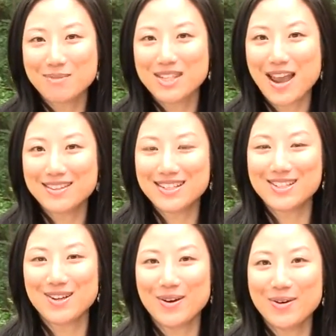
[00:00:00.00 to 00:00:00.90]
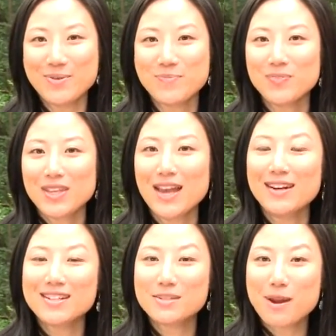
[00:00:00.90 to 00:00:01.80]
I'm Sandy To,
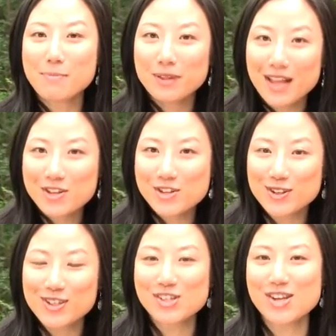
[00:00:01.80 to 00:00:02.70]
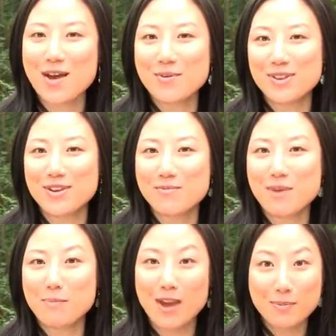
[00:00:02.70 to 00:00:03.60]
and it is my pleasure to share with you
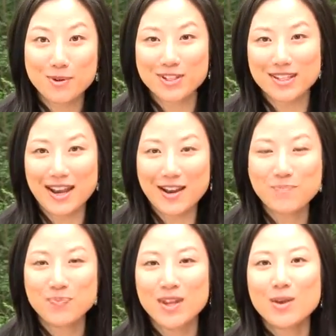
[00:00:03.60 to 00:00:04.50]
my paper today,